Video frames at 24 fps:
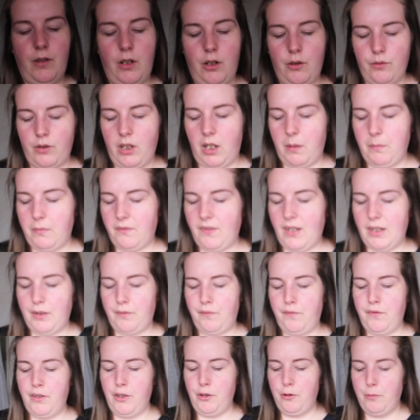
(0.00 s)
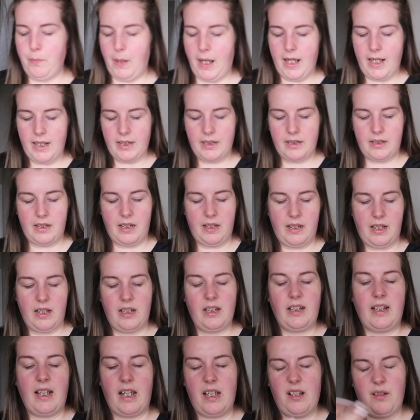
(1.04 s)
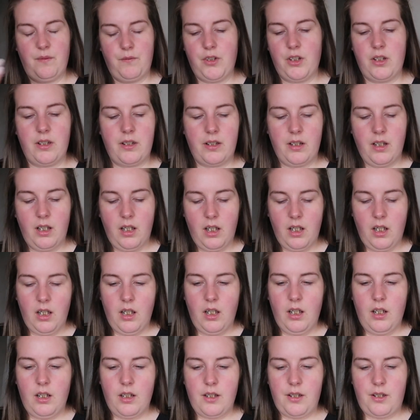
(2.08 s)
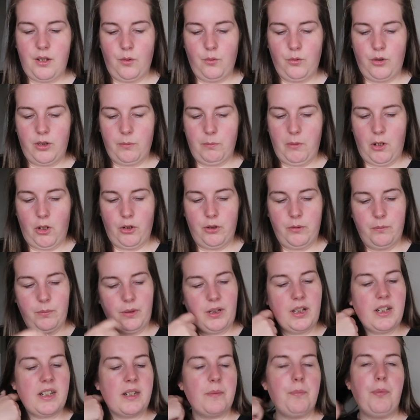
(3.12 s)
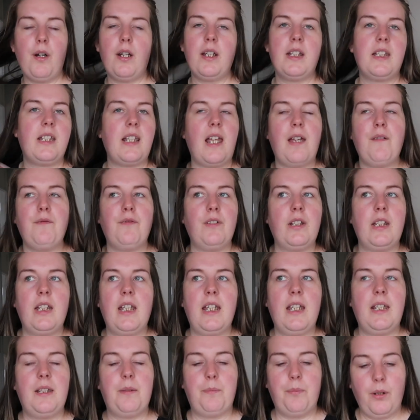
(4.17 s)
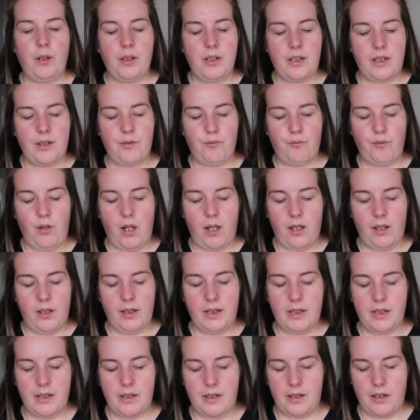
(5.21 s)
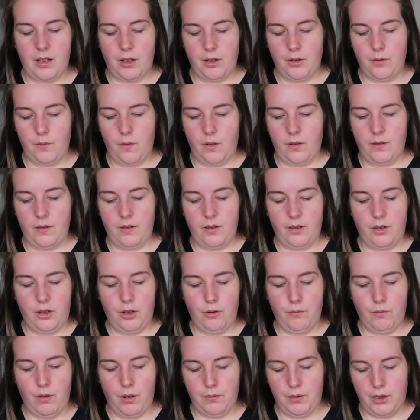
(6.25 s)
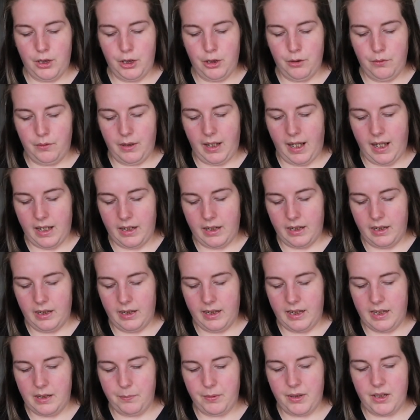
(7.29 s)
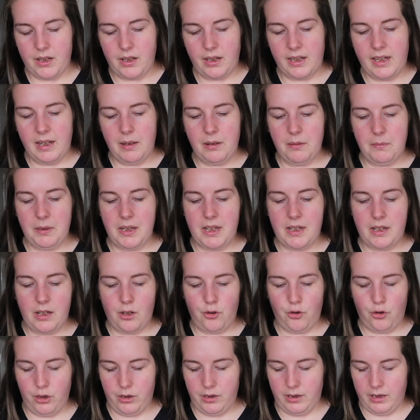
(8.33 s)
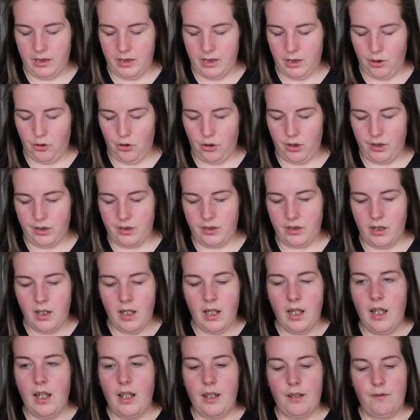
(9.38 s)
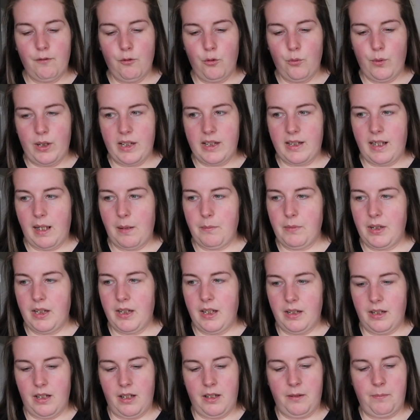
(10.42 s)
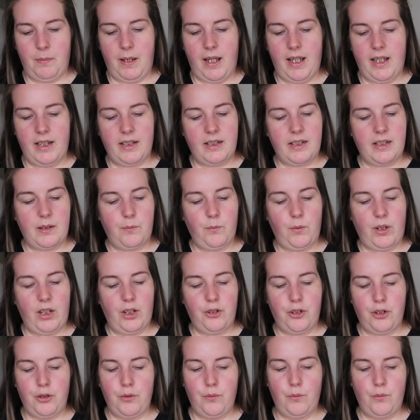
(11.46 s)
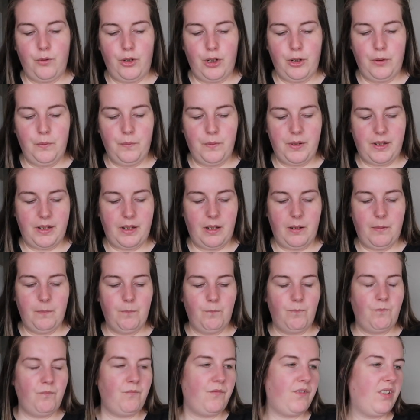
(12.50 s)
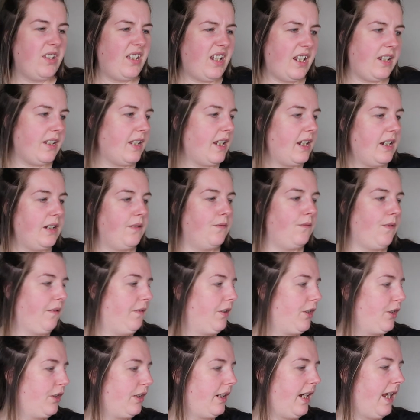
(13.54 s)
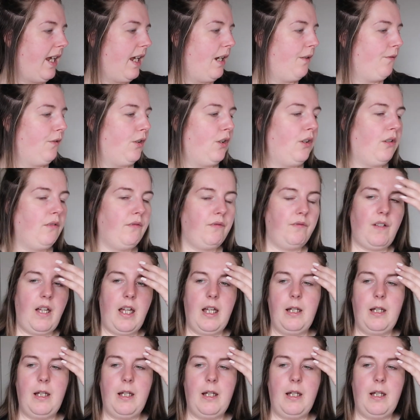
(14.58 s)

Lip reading: a long time. I've had a few bags and then again I've just sold them on, because the price every year, the prices rise, so you know that you can, at least because I keep them in such good condition, they're always kept in their dust bags, and when I do use them they're taken very good care of.